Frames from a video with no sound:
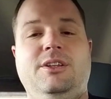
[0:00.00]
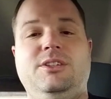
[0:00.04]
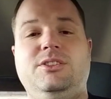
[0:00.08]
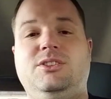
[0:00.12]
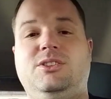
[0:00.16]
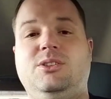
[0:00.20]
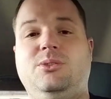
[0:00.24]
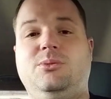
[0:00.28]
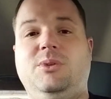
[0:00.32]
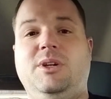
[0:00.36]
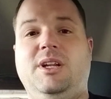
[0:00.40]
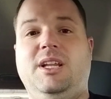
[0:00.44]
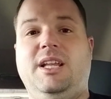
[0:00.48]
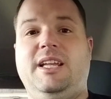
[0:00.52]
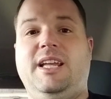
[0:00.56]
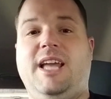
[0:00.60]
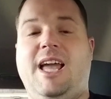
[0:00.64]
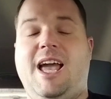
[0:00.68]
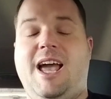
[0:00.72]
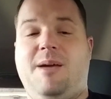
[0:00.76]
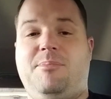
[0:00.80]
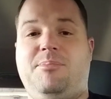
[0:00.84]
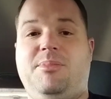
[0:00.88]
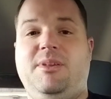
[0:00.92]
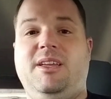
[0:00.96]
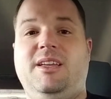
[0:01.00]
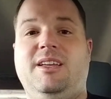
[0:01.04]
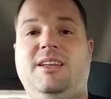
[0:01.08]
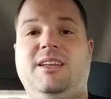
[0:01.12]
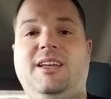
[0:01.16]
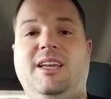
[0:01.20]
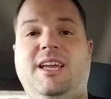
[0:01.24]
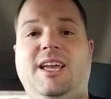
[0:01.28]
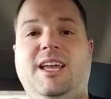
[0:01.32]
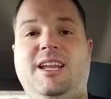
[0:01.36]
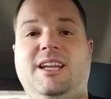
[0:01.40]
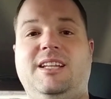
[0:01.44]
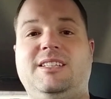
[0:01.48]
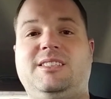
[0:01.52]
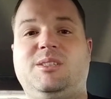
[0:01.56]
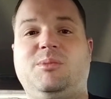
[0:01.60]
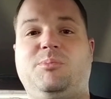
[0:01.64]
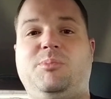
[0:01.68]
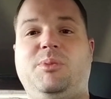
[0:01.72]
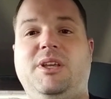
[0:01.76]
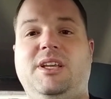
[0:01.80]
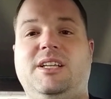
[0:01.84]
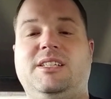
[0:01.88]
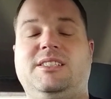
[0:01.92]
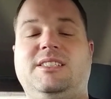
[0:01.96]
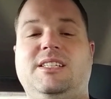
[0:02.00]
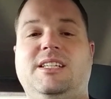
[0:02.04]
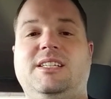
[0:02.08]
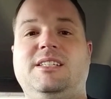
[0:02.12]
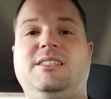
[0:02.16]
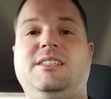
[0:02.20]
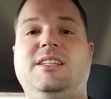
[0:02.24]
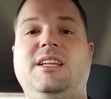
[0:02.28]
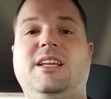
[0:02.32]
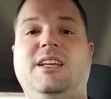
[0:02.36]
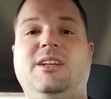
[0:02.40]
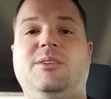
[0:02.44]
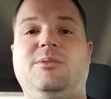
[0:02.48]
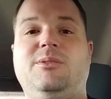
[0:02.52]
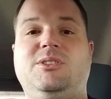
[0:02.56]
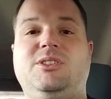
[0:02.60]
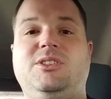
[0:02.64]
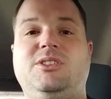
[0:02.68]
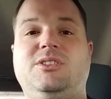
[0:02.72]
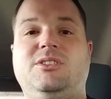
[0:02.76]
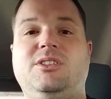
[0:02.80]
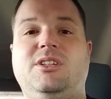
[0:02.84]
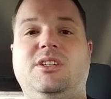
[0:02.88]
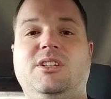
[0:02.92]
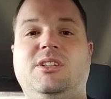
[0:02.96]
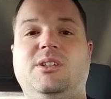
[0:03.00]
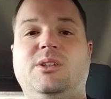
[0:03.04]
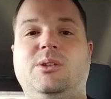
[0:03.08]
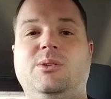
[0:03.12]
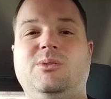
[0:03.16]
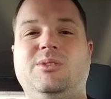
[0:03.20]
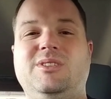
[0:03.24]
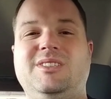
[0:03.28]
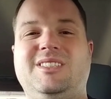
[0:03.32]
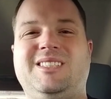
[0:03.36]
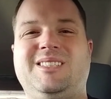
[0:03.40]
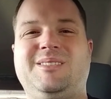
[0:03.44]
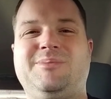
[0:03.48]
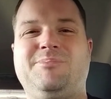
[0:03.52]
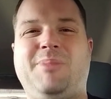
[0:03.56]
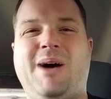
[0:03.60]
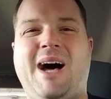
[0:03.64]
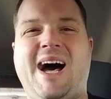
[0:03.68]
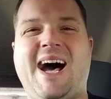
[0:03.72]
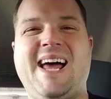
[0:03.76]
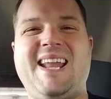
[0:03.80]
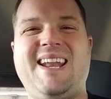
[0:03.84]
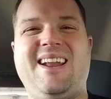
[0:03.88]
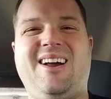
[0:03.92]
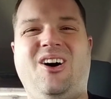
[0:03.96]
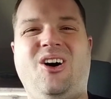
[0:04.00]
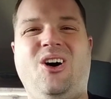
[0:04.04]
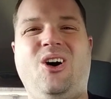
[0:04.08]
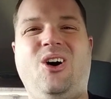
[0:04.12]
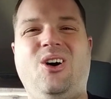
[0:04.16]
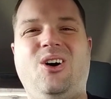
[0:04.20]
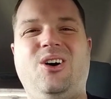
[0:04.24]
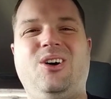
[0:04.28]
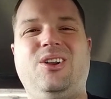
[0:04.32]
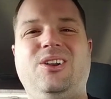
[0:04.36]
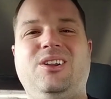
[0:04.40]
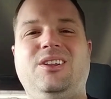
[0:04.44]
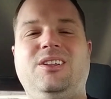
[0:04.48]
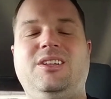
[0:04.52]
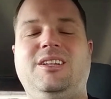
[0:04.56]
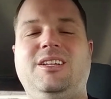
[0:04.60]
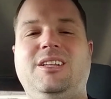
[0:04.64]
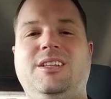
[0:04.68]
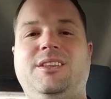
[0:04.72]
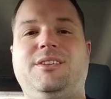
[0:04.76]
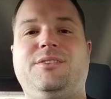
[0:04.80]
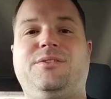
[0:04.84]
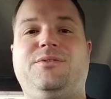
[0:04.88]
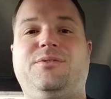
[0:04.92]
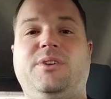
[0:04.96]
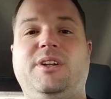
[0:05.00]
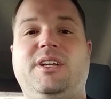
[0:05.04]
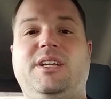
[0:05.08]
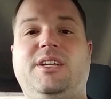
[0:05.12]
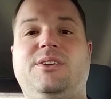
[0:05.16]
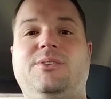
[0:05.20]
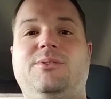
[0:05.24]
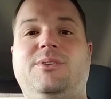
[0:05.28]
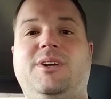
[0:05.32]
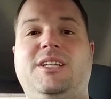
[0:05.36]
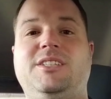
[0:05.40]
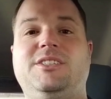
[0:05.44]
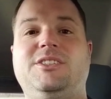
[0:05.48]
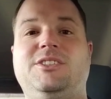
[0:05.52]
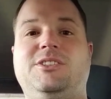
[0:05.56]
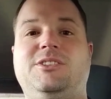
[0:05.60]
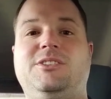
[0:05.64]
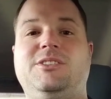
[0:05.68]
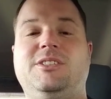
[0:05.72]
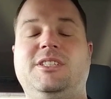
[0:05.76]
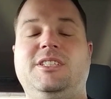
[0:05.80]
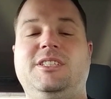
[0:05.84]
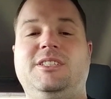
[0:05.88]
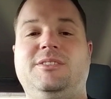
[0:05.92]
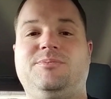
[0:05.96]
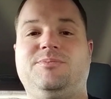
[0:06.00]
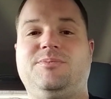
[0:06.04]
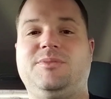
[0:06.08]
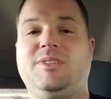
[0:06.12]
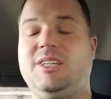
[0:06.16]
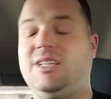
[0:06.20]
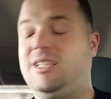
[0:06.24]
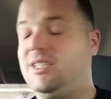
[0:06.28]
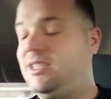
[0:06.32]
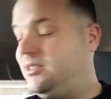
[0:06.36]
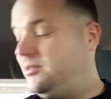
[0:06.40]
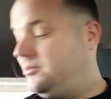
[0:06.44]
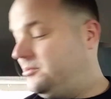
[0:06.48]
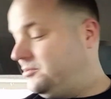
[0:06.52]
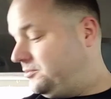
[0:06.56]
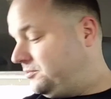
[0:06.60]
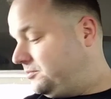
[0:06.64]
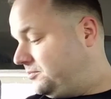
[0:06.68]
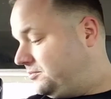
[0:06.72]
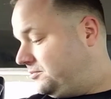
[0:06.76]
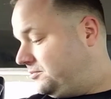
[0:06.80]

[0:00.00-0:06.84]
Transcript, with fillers: So really happy, and it's a PSA 10, which is gonna go spot on in the freaking registry. Um,